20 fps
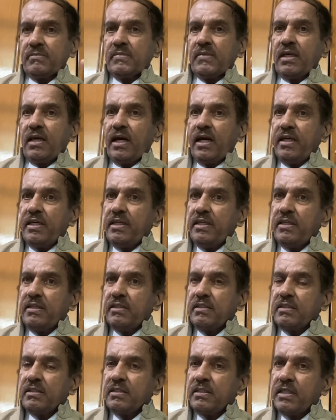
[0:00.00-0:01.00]
I
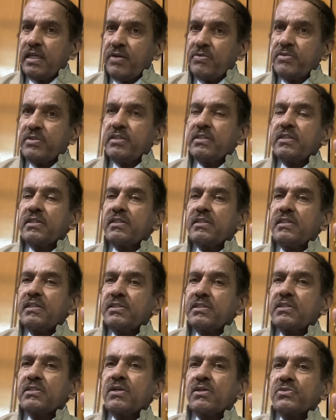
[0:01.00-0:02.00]
gave the
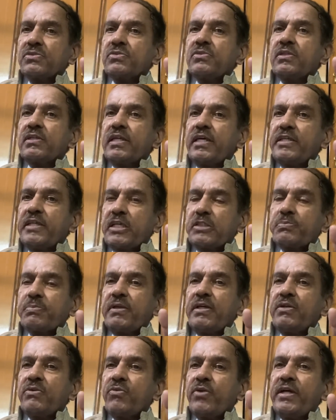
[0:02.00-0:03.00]
reason also, and I
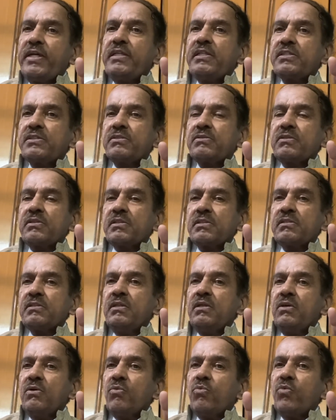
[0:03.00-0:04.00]
explained why it is known as
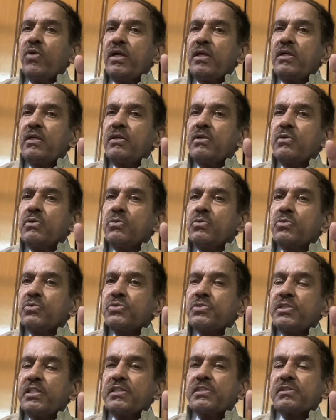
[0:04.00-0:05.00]
1 to
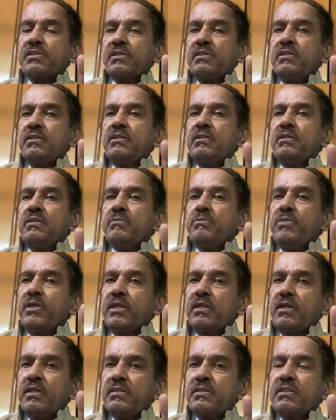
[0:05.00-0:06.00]
6,
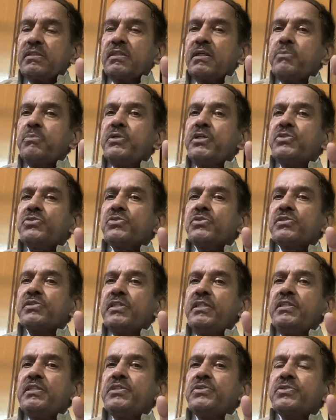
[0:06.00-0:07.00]
because WHO
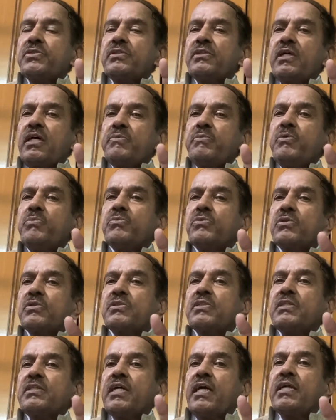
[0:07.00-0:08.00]
said it should not be more
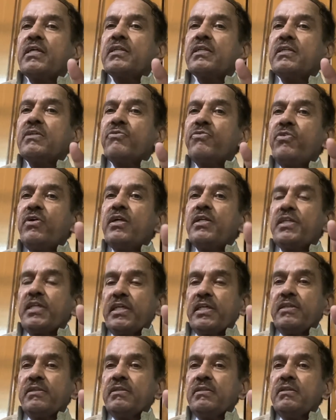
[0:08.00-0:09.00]
than 140.